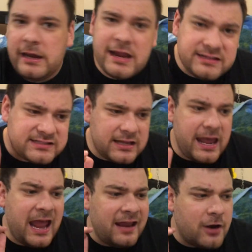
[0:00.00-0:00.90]

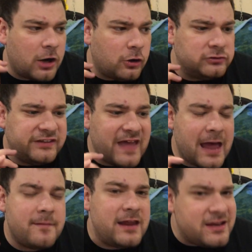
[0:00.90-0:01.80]
And not only
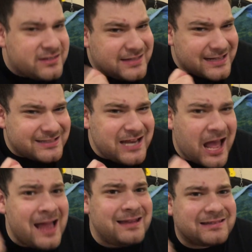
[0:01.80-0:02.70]
that, it does
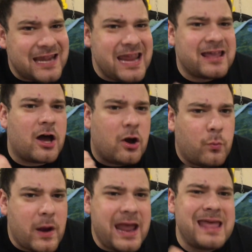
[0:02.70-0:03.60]
not take
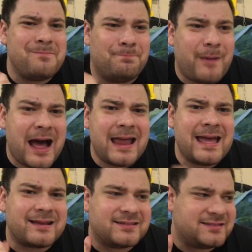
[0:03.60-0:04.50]
away
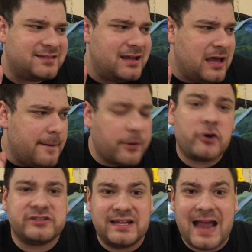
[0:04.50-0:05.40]
Bayek's
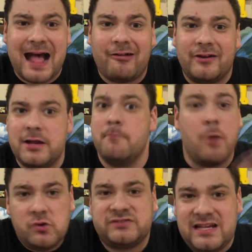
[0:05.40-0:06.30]
personality.
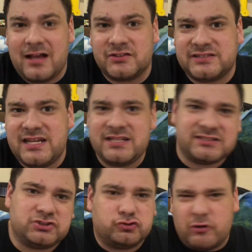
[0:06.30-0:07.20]
Most DLCs
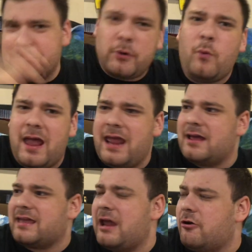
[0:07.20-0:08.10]
strip away
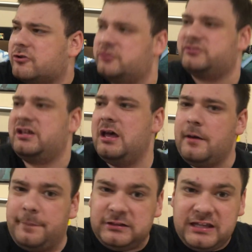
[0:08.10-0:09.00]
a character's
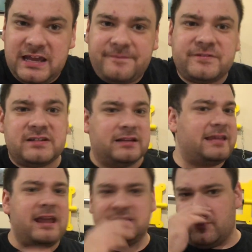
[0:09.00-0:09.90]
beliefs. It
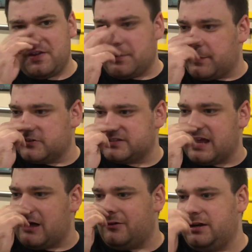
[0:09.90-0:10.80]
takes away their
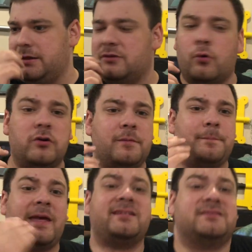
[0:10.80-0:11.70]
personality in order to
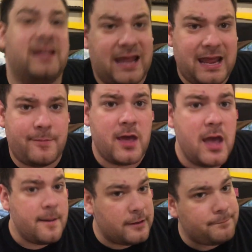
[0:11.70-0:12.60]
best the game.
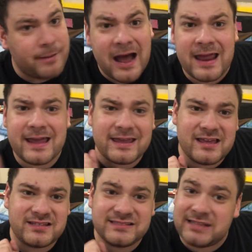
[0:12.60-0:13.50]
But Bayek
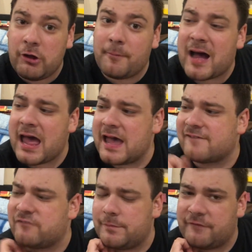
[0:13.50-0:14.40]
is still
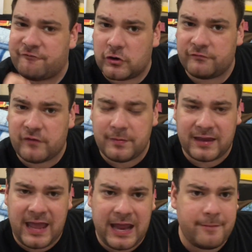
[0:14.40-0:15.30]
Bayek from the
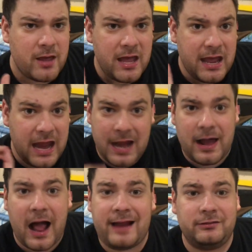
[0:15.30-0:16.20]
game, and
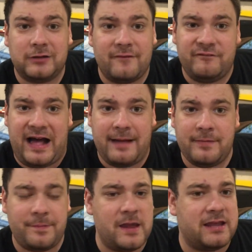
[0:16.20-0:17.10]
I love that
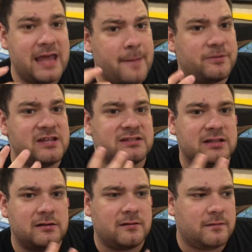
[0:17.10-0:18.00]
they kept
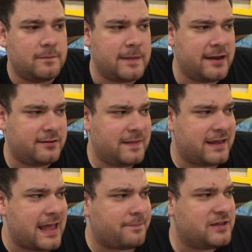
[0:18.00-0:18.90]
his
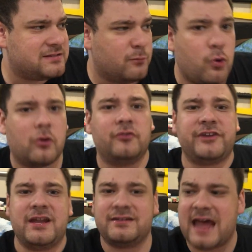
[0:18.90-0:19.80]
morals
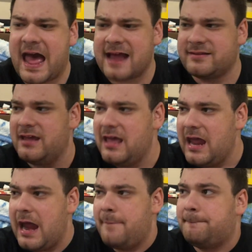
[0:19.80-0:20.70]
intact,
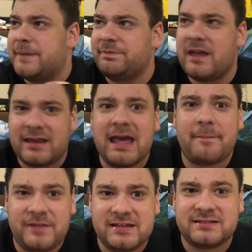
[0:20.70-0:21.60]
but they
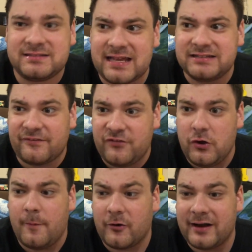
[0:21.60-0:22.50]
kept his sense of
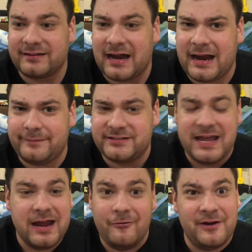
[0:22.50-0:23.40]
humor at times
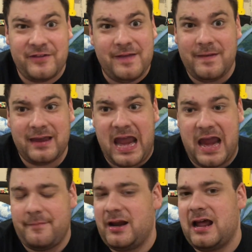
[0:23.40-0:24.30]
within the
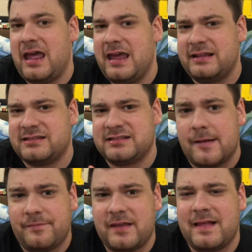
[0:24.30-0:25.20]
game, and it's
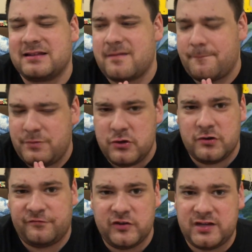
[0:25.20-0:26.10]
something that's
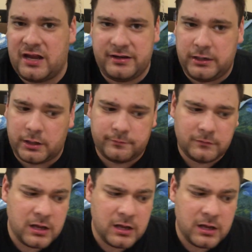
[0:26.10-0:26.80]
beautifully done here.